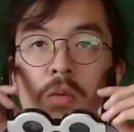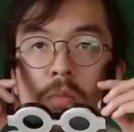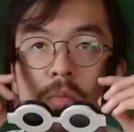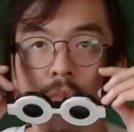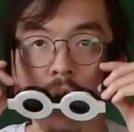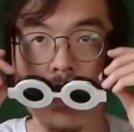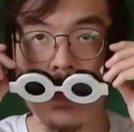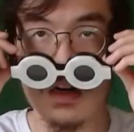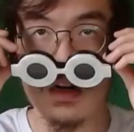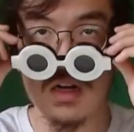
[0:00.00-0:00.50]

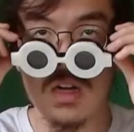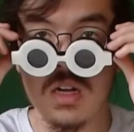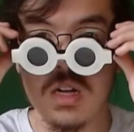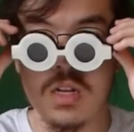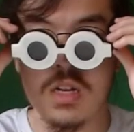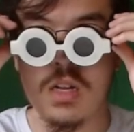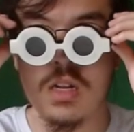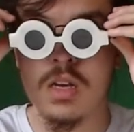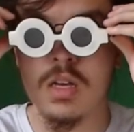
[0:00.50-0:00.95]
Put it on.